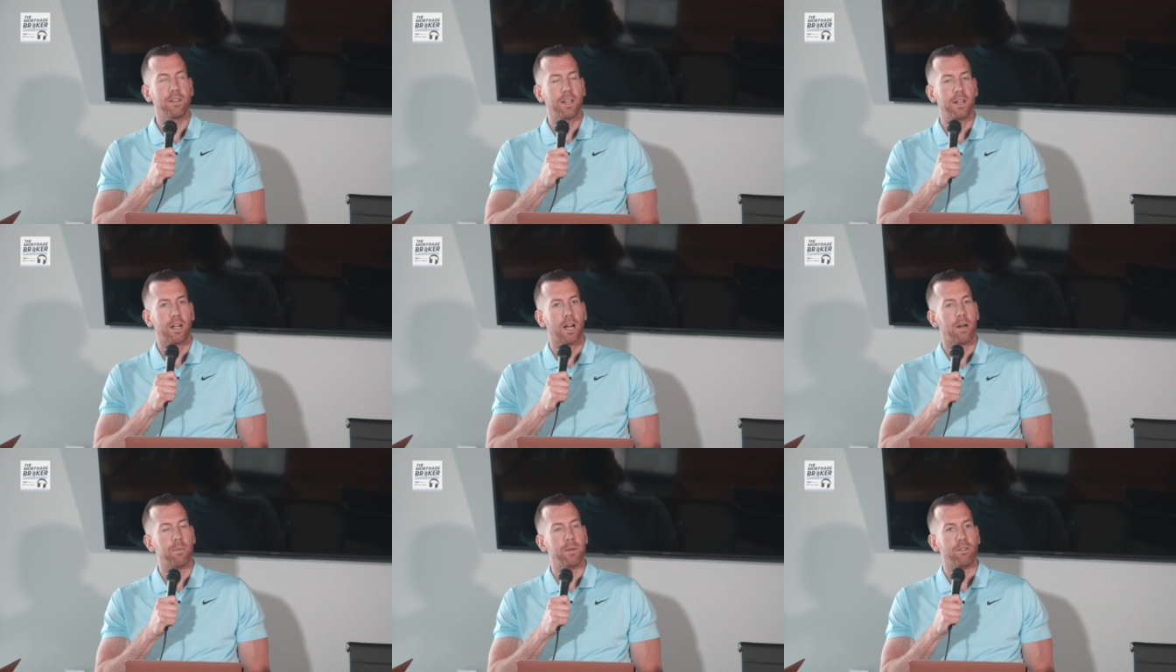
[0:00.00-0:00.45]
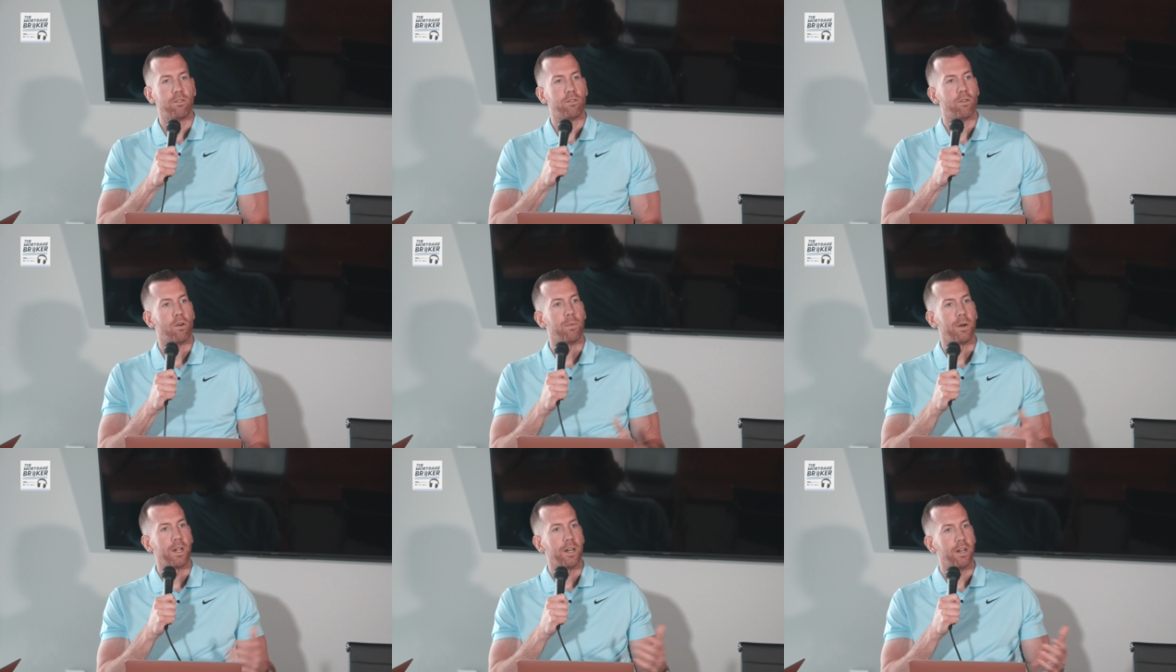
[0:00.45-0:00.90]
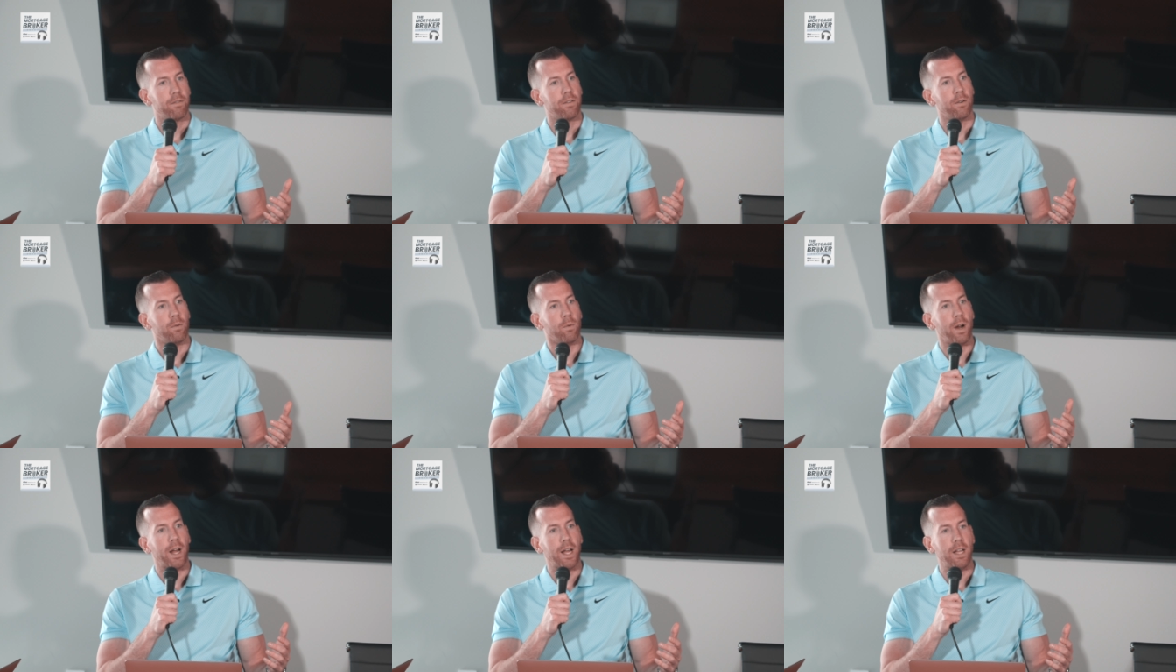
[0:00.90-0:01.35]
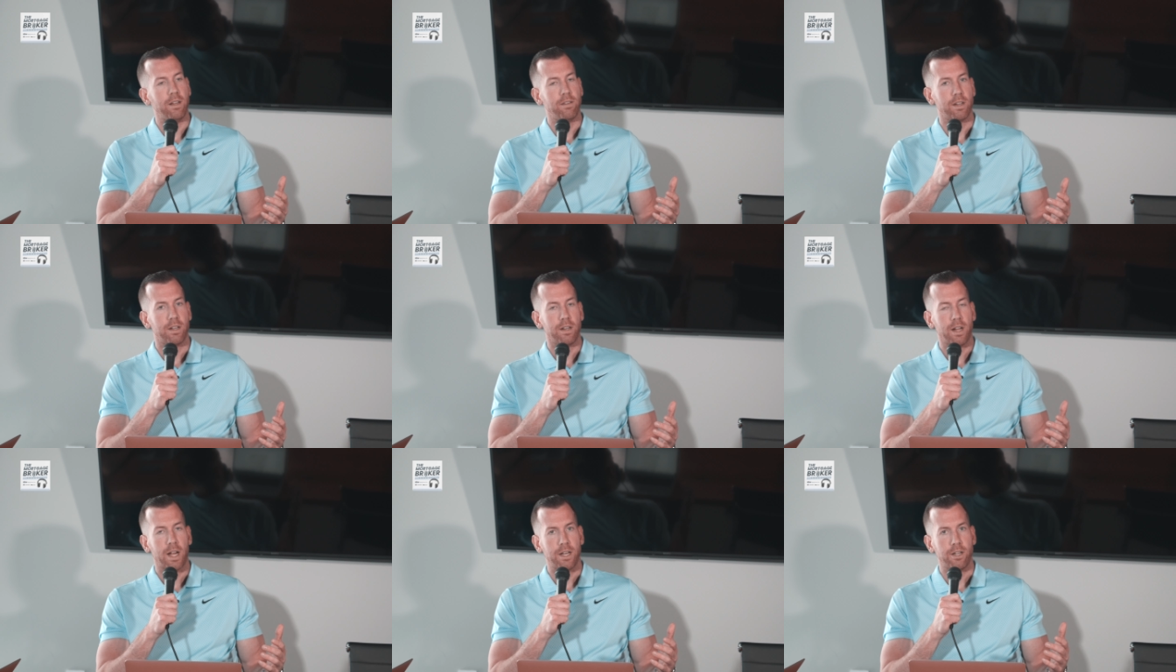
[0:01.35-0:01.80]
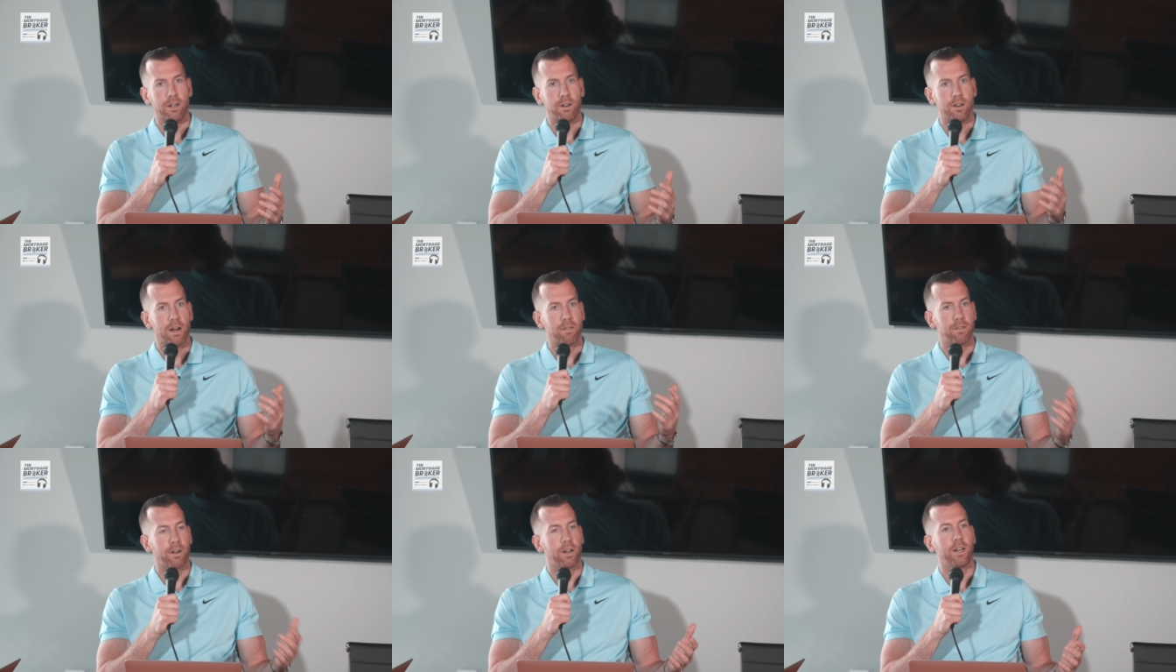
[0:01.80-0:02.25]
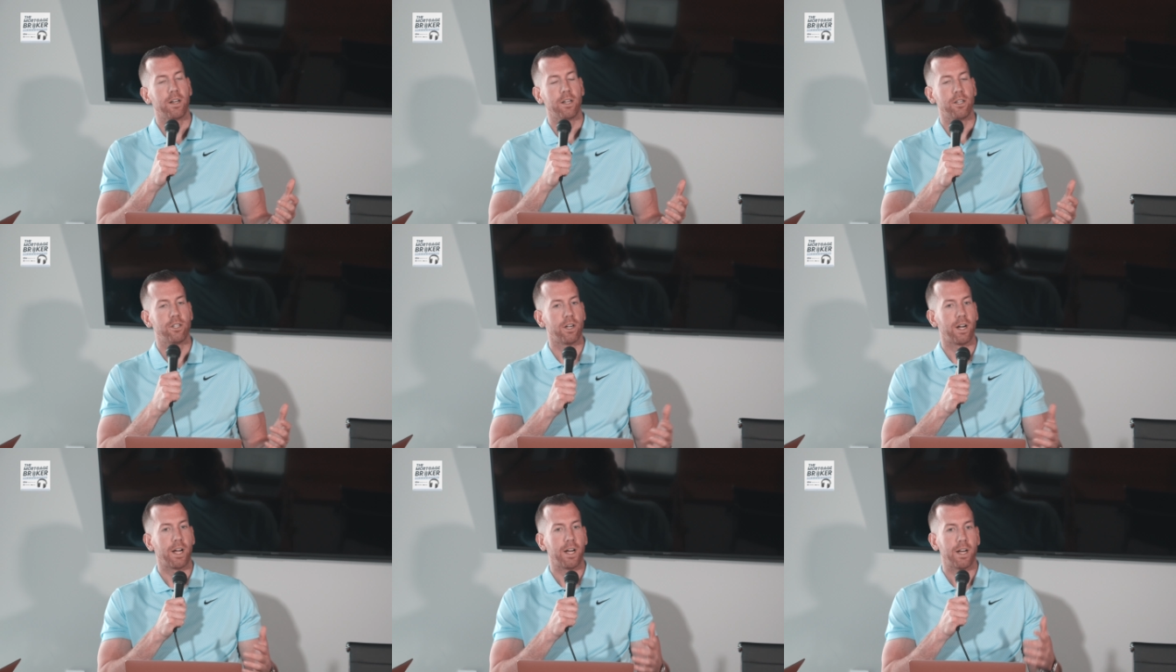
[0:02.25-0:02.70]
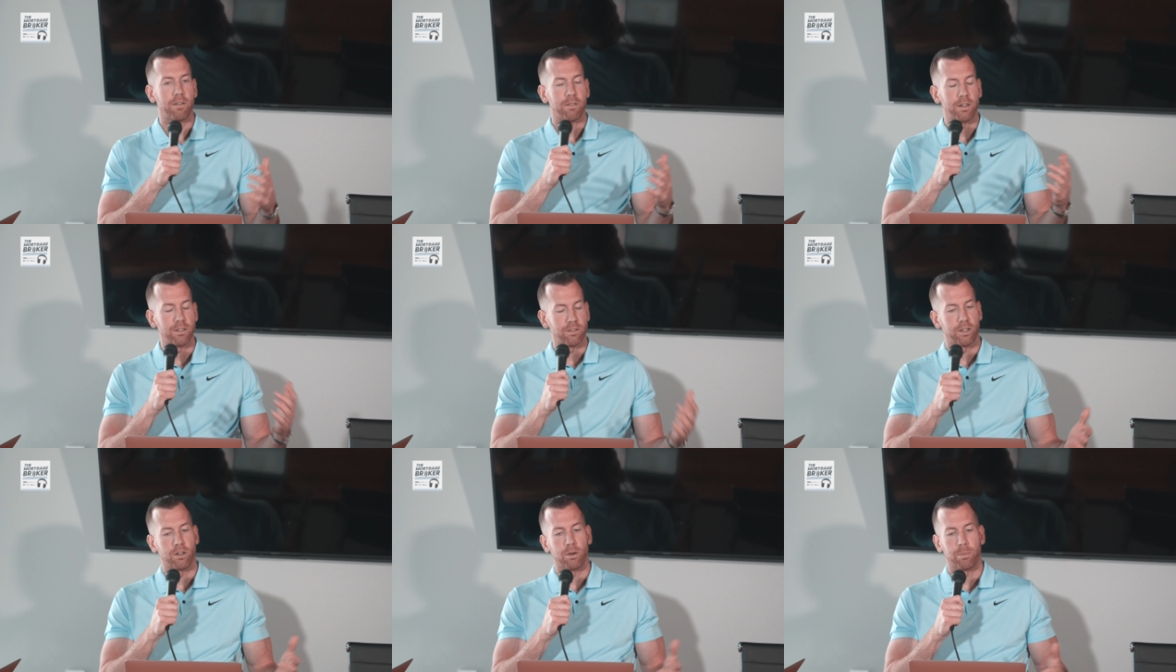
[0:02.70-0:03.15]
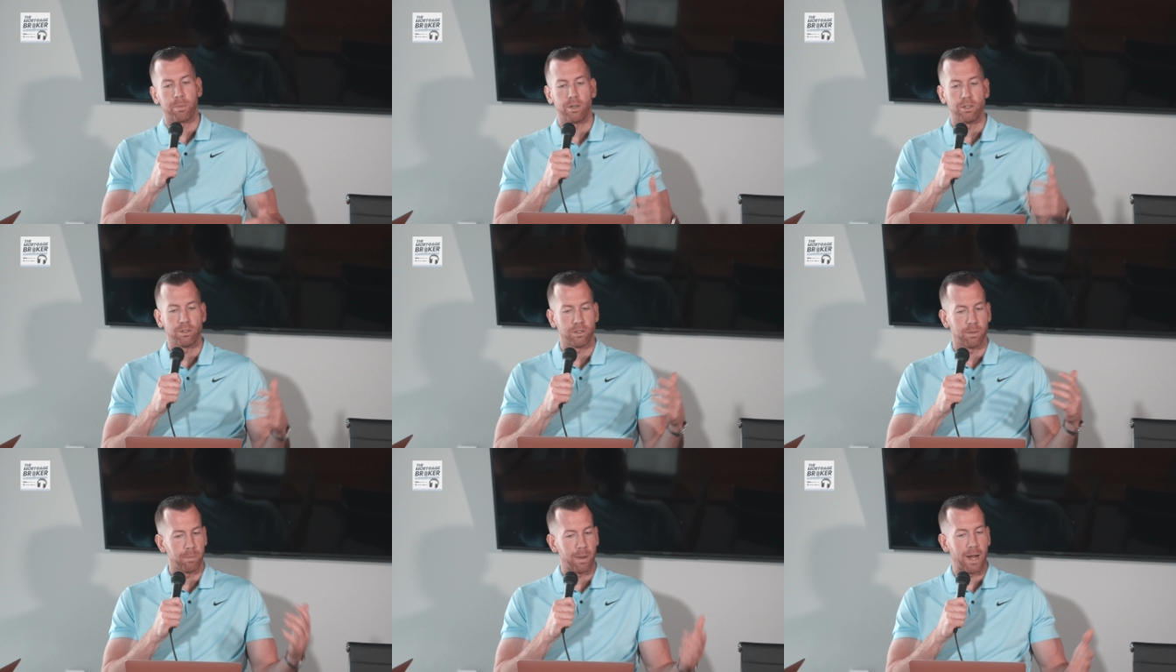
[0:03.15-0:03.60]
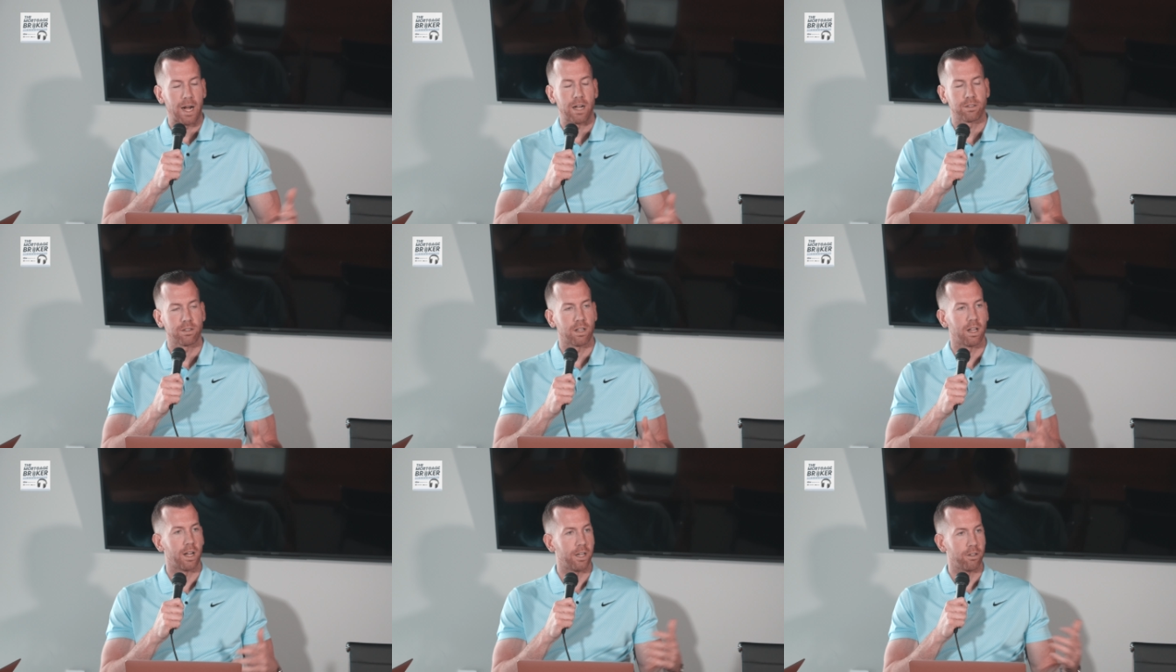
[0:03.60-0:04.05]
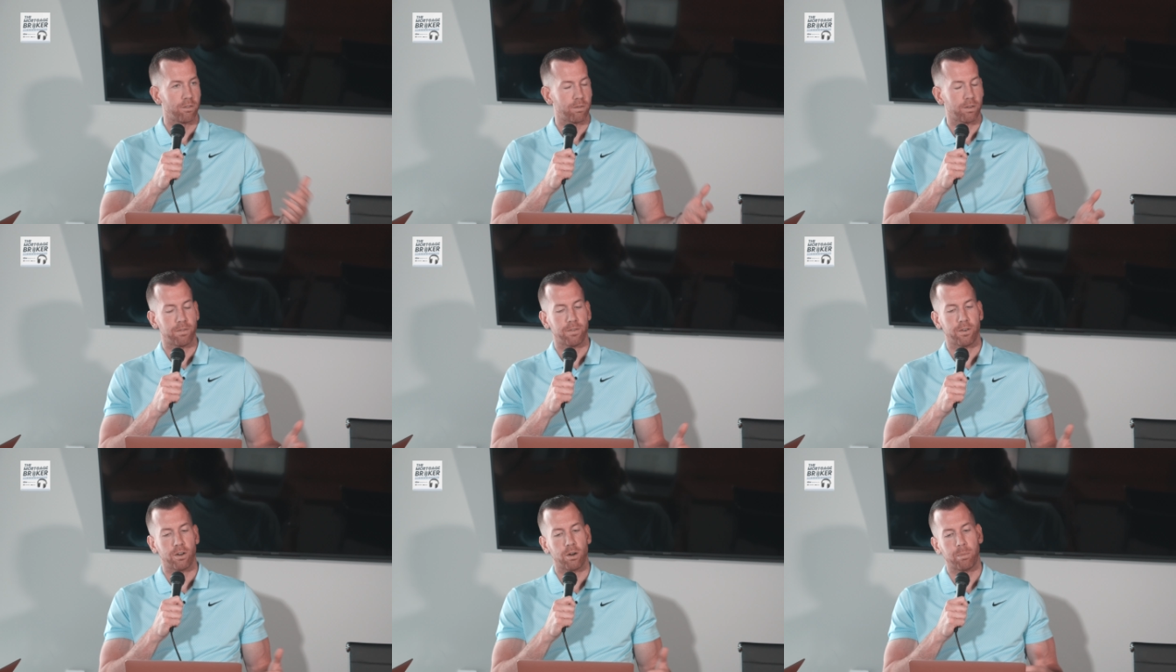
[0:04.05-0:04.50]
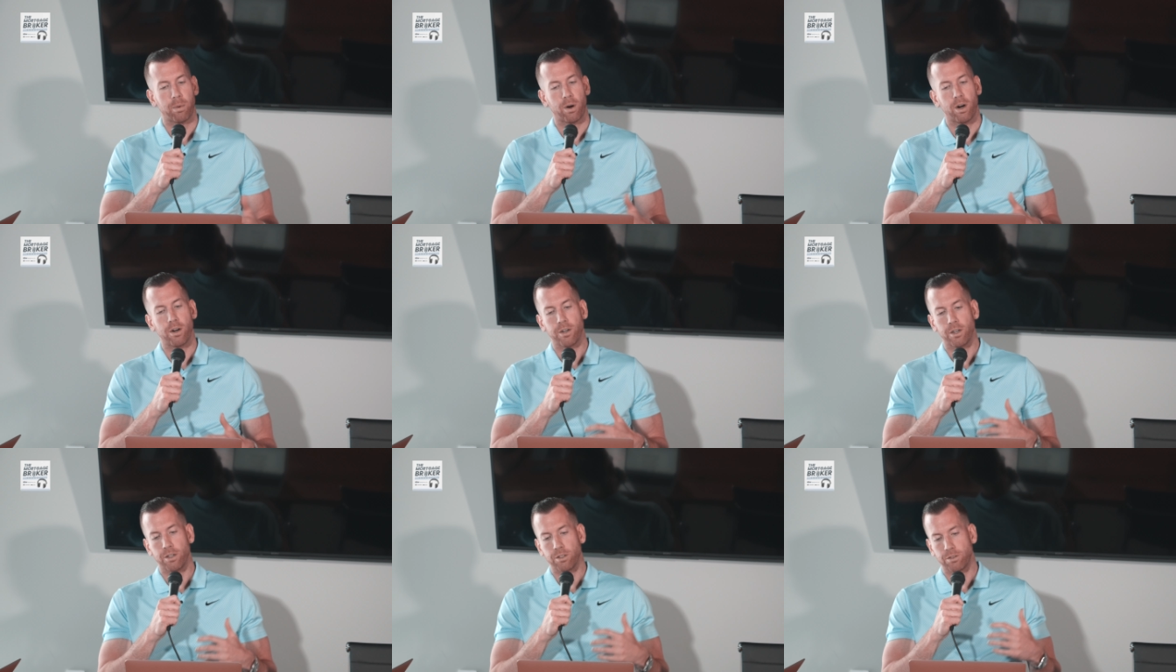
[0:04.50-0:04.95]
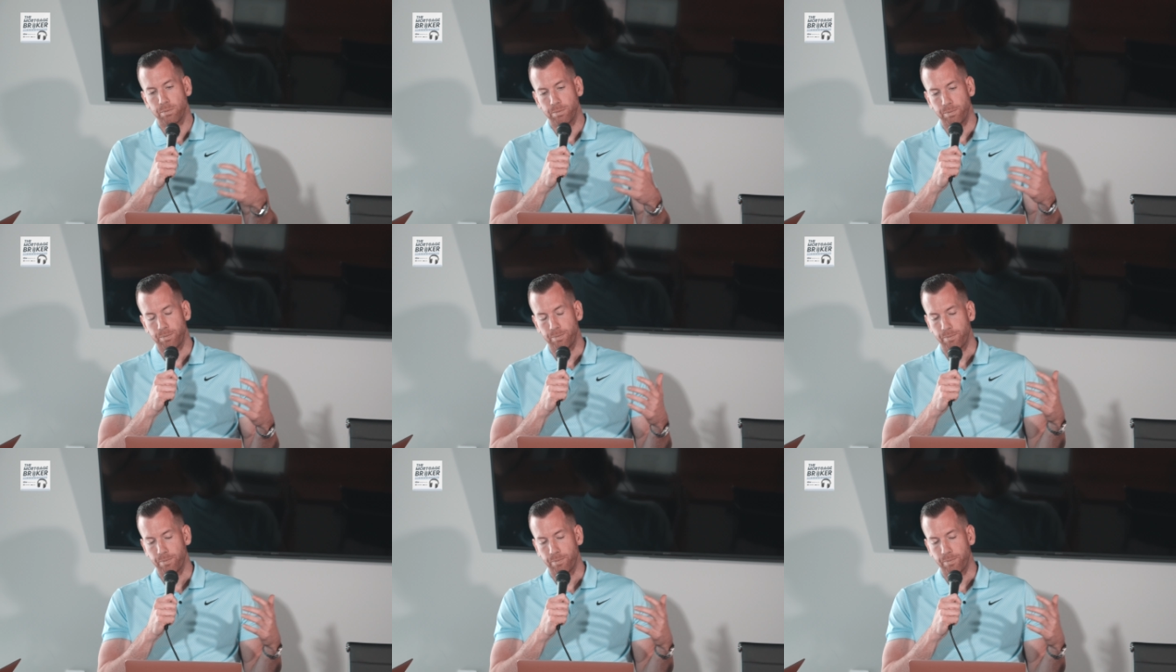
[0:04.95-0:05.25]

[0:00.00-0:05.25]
can come in so many different ways, and you're never going to train every single person, past clients, referral partners,